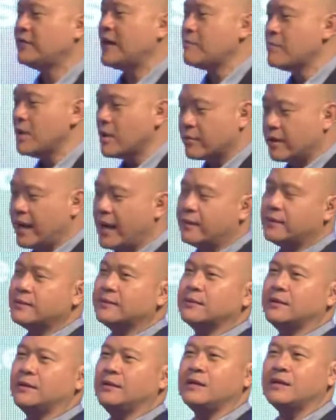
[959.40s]

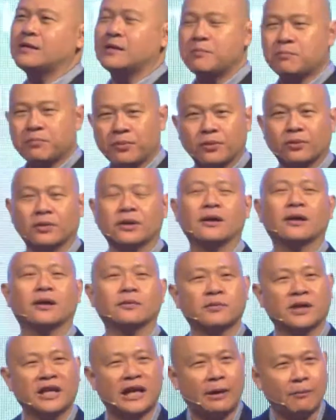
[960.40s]
morality is important and ought
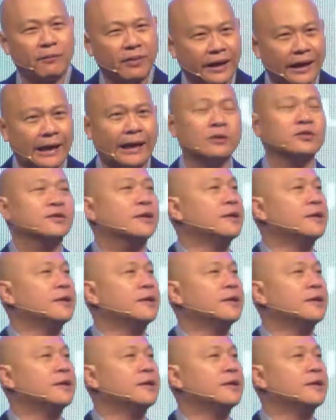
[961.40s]
to be upheld,